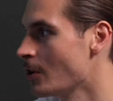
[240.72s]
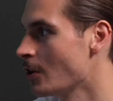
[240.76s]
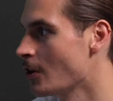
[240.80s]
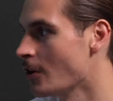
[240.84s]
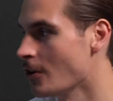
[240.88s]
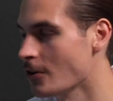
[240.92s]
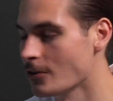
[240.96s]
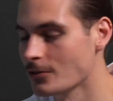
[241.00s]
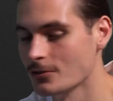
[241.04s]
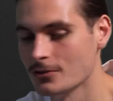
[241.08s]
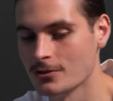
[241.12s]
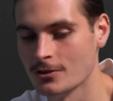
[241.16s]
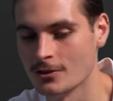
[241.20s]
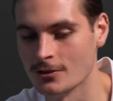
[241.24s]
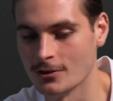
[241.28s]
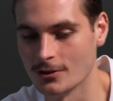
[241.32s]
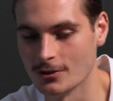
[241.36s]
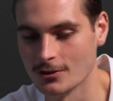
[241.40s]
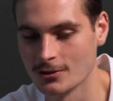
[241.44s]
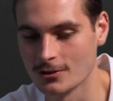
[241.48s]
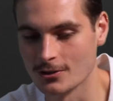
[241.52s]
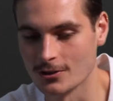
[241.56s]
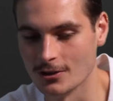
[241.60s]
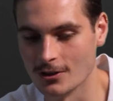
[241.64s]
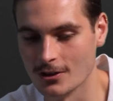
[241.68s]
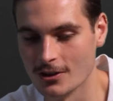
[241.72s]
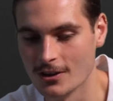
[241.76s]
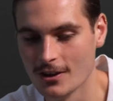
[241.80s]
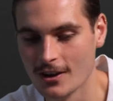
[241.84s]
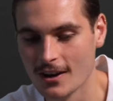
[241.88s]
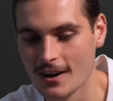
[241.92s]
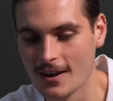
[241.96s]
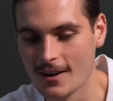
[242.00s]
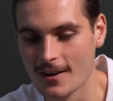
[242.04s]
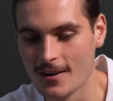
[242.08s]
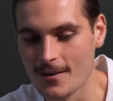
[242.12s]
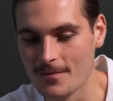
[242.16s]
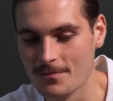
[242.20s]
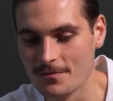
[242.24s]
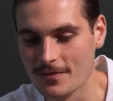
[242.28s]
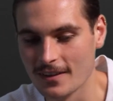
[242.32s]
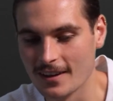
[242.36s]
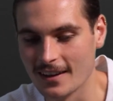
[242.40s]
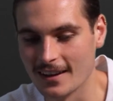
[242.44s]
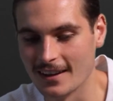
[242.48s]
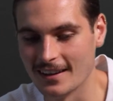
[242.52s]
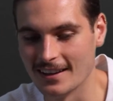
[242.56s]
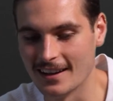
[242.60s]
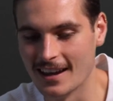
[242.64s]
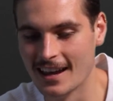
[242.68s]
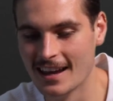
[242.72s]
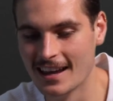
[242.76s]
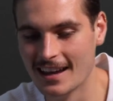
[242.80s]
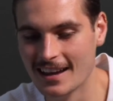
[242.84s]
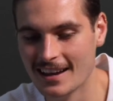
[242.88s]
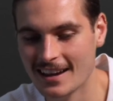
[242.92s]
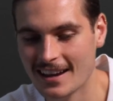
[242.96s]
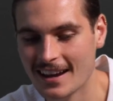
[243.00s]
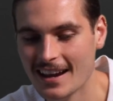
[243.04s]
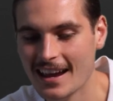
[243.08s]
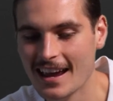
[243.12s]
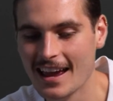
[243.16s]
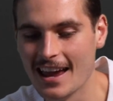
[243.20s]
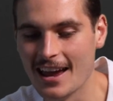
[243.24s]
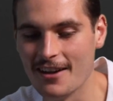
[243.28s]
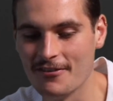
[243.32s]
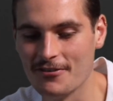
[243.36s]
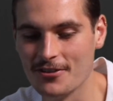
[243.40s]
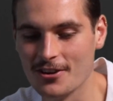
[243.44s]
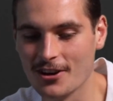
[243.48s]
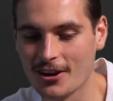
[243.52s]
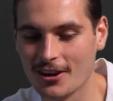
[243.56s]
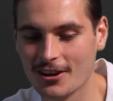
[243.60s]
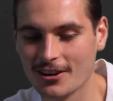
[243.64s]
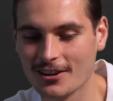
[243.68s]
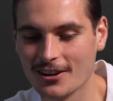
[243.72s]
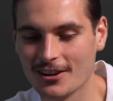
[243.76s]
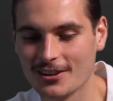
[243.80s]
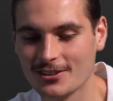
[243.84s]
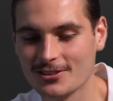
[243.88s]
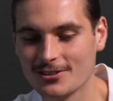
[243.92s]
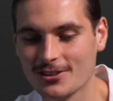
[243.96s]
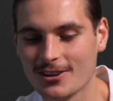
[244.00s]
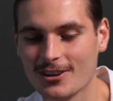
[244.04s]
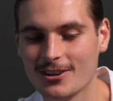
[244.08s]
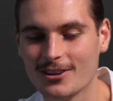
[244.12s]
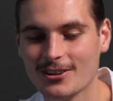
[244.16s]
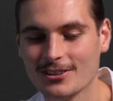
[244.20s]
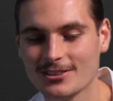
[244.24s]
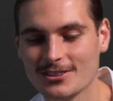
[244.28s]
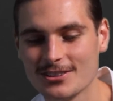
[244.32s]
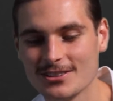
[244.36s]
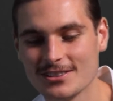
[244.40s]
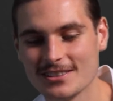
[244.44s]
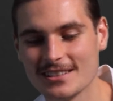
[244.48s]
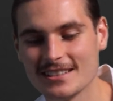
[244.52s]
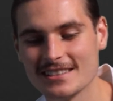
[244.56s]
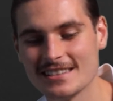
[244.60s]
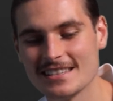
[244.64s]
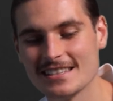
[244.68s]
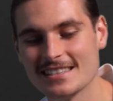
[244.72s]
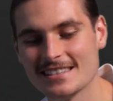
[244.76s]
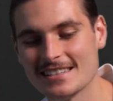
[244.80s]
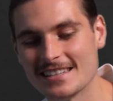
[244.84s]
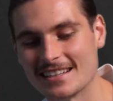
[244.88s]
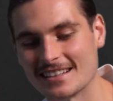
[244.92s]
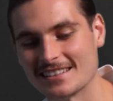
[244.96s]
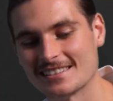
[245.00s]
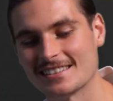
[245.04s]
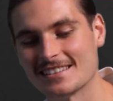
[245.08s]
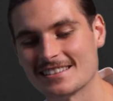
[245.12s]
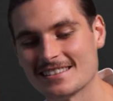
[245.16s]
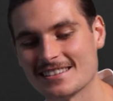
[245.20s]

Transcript: were goals, So if you're going to sort of look to statistics,